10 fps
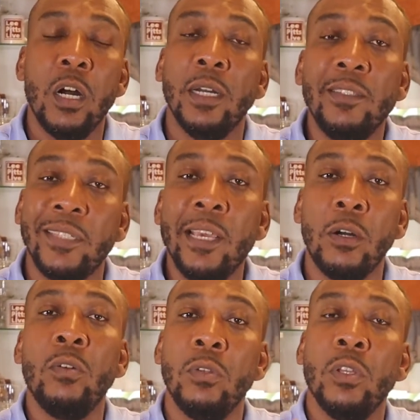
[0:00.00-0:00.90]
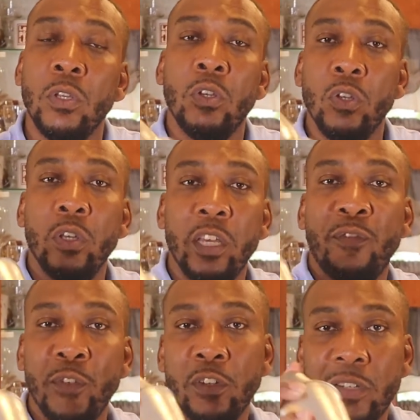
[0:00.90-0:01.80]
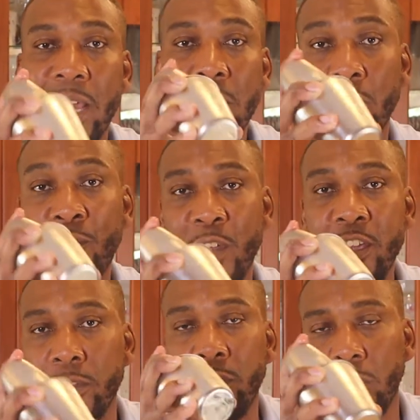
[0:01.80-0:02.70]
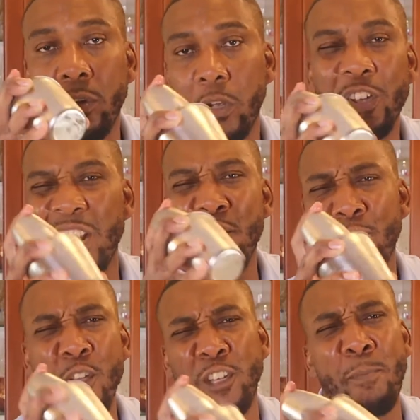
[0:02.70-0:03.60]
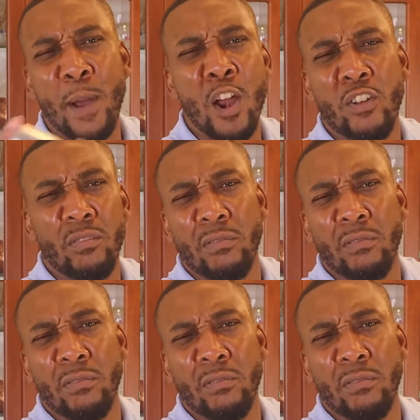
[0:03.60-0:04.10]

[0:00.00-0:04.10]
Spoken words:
until it feels like your fingers are getting freezer burnt.